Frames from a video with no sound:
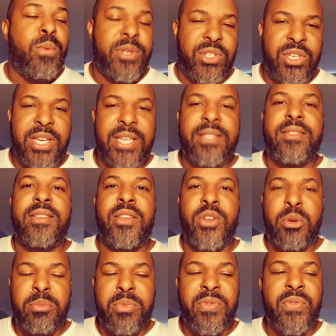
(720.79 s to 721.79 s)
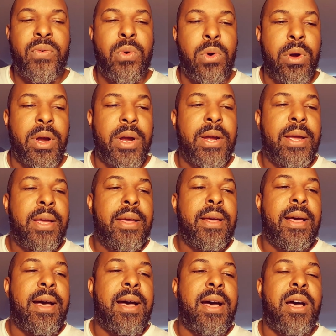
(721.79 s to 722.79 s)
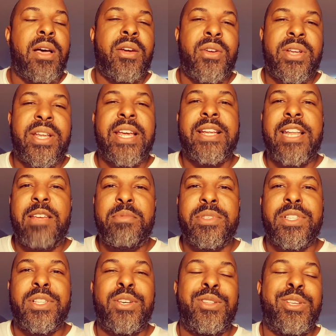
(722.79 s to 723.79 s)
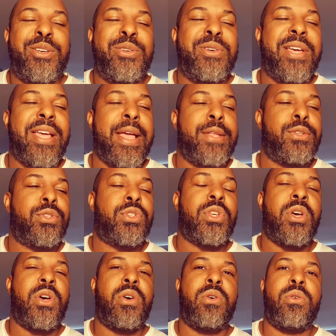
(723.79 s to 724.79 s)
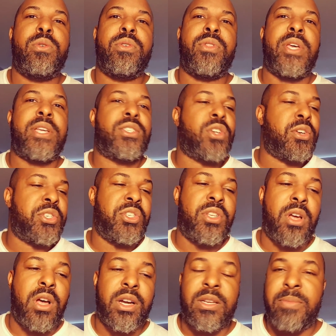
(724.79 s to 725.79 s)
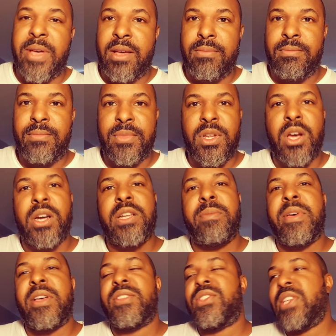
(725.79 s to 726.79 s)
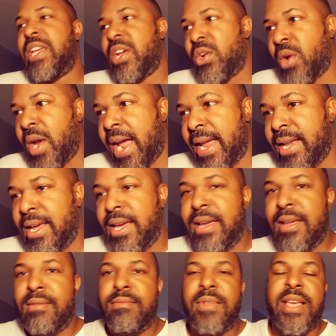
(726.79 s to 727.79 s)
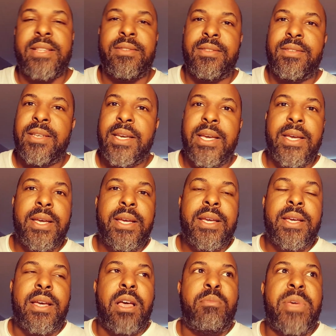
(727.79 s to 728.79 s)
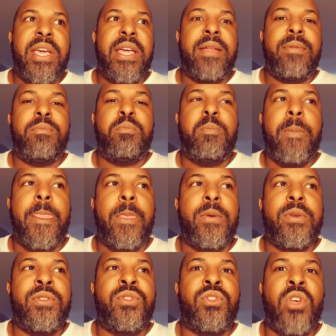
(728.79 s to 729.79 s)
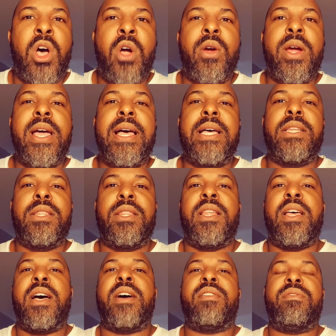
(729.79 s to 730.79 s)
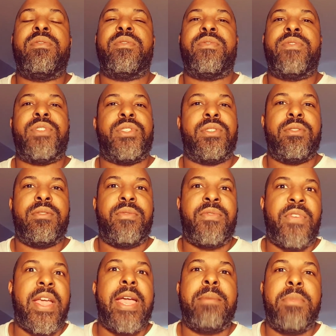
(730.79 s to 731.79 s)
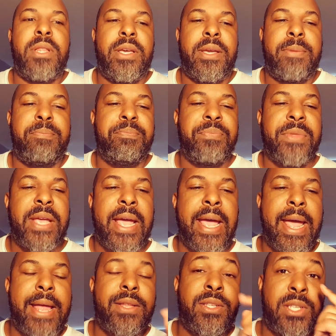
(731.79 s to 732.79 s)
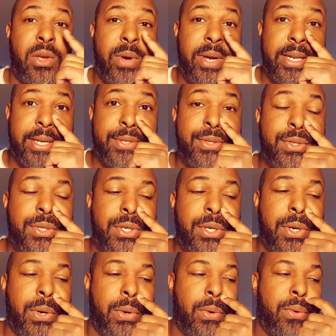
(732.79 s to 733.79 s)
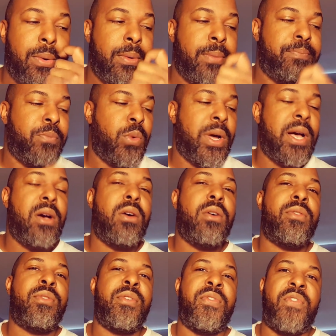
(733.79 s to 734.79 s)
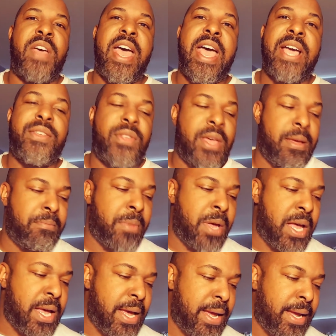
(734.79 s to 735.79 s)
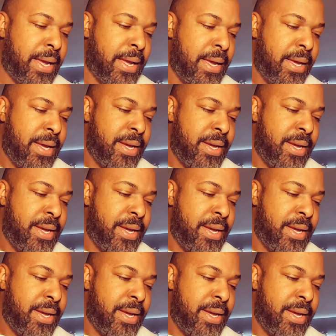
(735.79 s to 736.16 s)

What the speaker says: which she had seen her before. Her nickname is Lulu. And so that's all she talked about, and talking about seeing Granny. And that's, I mean, Zara loves family. And Zoe does too. Well, the fact that my